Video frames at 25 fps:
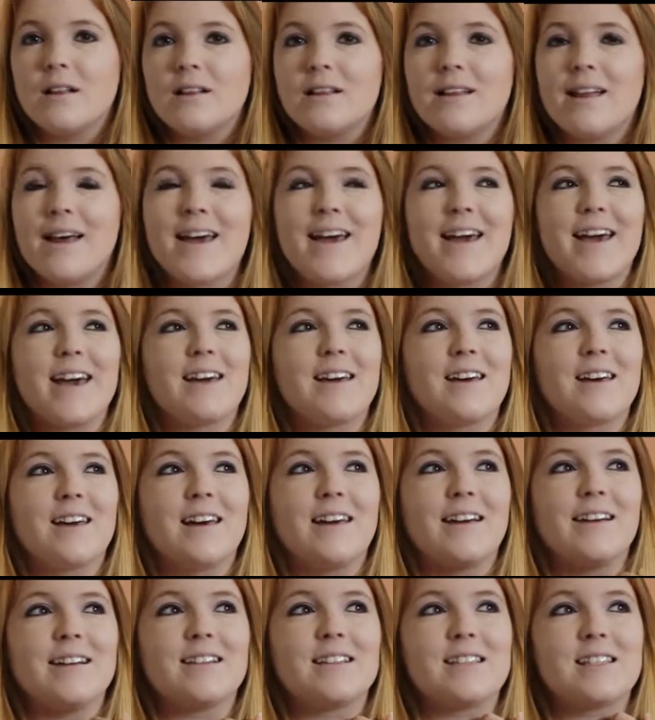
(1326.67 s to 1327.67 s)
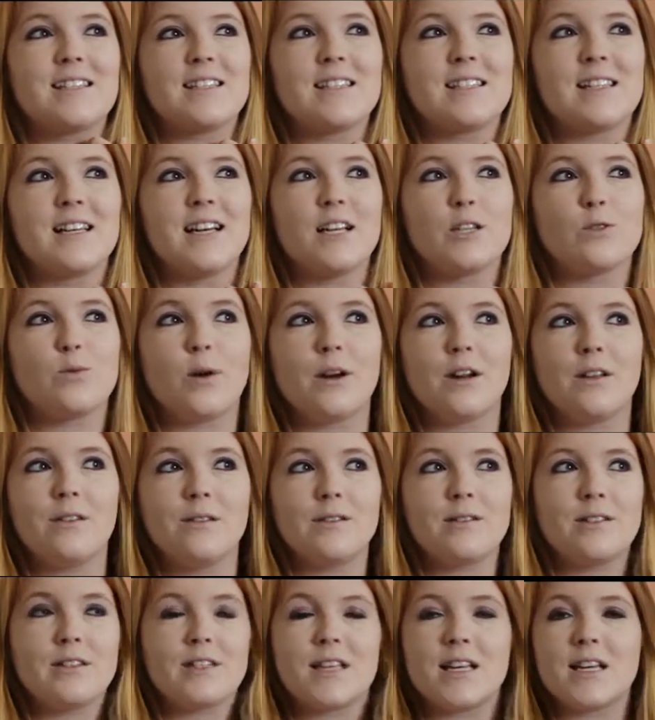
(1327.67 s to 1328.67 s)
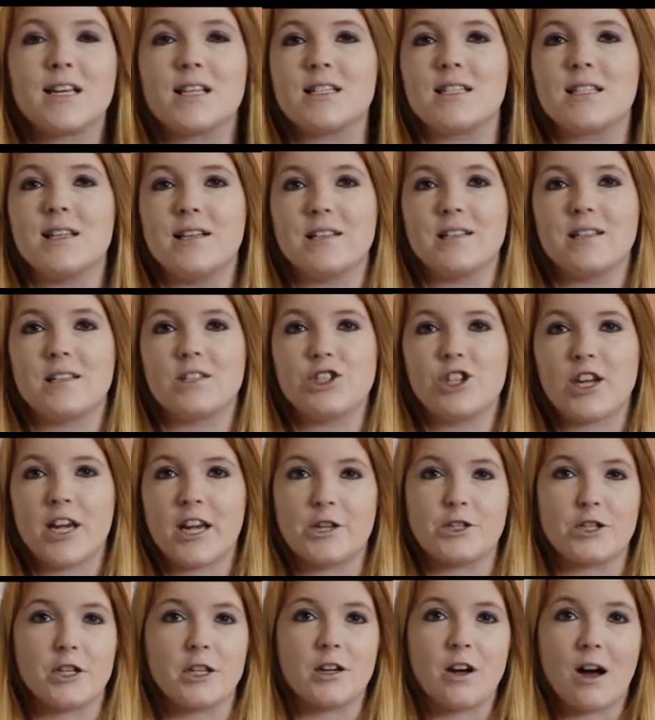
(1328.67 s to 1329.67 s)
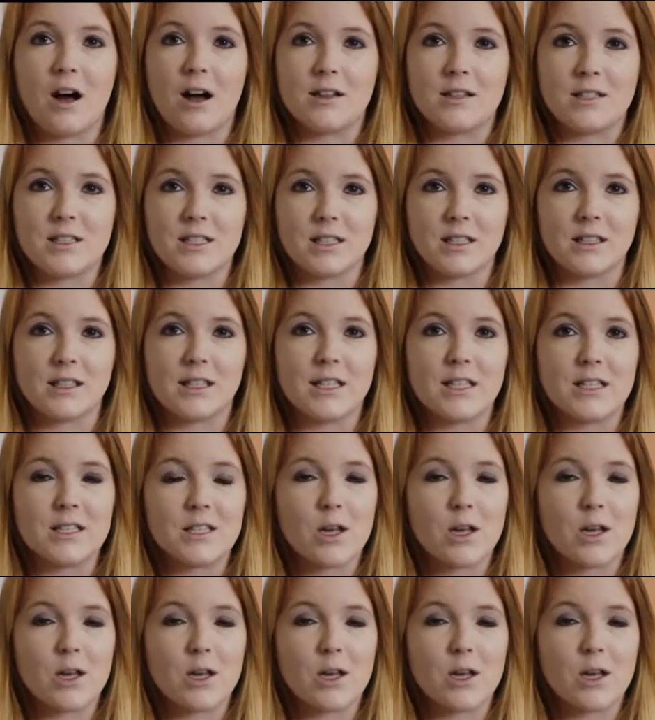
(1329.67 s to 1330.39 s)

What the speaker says: Like it's one of those things that's changing constantly,